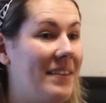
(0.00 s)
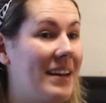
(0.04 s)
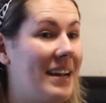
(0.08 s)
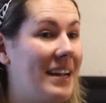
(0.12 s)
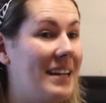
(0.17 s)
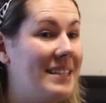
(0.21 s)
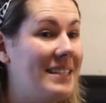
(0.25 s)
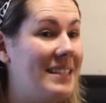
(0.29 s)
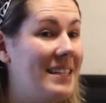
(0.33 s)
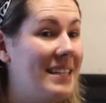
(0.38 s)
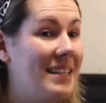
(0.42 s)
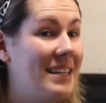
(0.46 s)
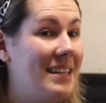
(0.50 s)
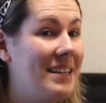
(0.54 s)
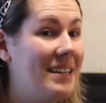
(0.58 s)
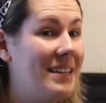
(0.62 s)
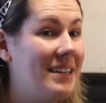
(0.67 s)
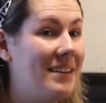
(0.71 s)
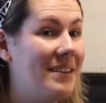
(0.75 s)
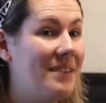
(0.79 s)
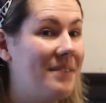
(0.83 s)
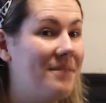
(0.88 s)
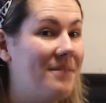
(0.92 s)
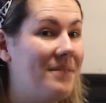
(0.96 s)
an
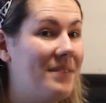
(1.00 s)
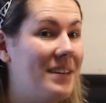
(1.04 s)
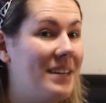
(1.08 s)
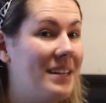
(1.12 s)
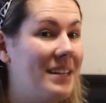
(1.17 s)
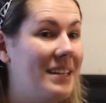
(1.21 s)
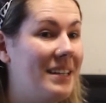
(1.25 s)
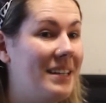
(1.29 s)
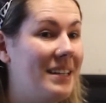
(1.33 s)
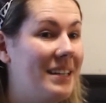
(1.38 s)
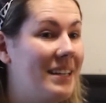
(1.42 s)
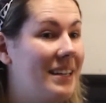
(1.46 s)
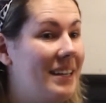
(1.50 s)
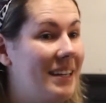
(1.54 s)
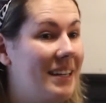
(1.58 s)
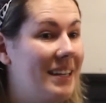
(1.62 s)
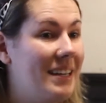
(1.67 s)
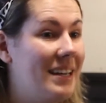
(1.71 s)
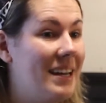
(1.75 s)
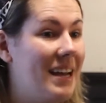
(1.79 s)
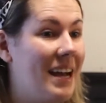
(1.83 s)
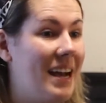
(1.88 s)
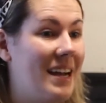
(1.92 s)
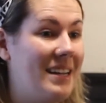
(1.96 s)
idea on what
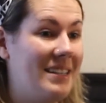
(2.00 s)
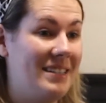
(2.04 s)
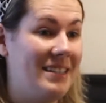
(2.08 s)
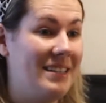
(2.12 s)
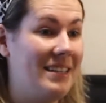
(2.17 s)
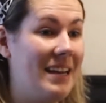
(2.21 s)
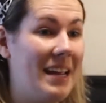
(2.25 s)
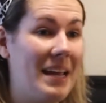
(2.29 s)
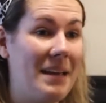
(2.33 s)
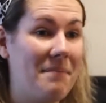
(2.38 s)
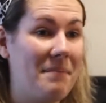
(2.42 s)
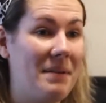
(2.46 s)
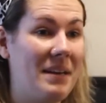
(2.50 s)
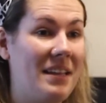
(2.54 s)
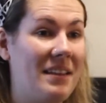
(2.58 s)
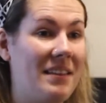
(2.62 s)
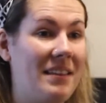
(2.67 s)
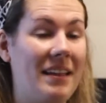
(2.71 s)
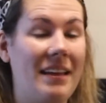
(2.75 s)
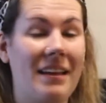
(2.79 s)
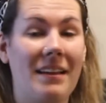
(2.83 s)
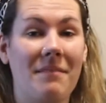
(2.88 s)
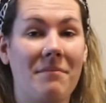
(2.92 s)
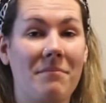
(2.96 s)
I should name it,
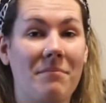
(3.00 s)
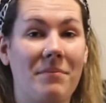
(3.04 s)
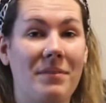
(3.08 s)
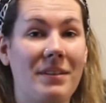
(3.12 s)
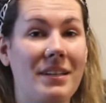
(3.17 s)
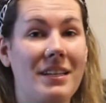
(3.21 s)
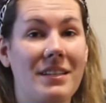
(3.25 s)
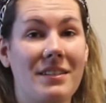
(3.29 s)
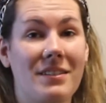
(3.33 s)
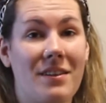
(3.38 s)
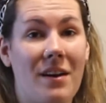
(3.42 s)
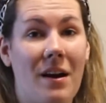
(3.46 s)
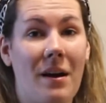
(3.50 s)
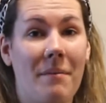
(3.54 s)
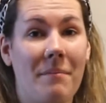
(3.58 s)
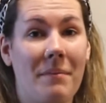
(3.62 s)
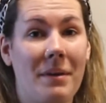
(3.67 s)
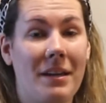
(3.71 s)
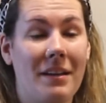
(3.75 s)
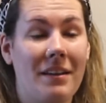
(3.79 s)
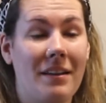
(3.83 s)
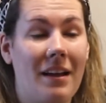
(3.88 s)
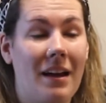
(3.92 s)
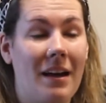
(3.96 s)
then please
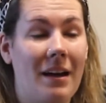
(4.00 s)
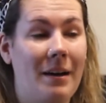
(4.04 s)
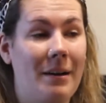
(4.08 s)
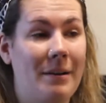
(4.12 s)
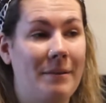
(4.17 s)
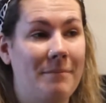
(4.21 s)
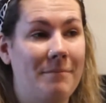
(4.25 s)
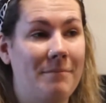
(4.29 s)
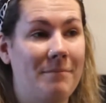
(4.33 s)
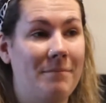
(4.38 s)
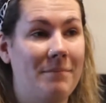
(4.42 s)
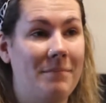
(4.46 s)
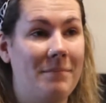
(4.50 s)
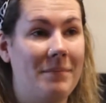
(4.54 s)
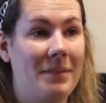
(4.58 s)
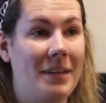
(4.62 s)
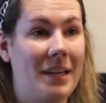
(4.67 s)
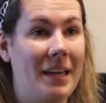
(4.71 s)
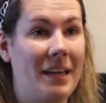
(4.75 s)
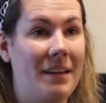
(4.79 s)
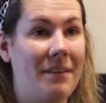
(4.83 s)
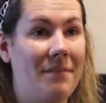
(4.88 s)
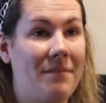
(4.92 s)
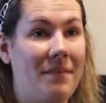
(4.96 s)
comment
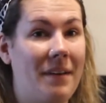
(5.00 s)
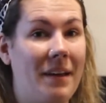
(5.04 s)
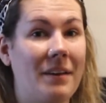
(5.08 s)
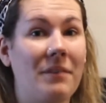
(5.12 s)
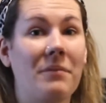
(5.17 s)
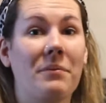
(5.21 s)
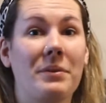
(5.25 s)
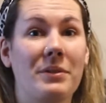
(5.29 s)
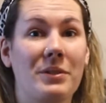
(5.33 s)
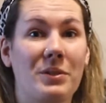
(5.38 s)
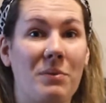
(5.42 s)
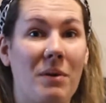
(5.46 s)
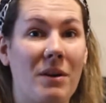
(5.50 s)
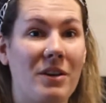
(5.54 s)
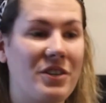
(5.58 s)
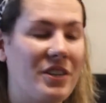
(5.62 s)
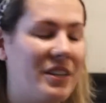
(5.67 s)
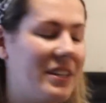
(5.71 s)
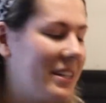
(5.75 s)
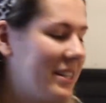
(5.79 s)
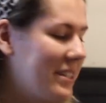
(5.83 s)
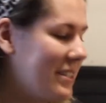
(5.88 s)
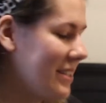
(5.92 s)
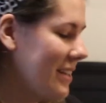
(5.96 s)
if anyone's
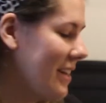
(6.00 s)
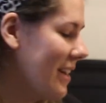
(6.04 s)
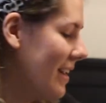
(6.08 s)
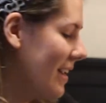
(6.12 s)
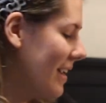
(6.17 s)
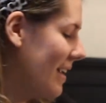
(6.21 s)
watching this.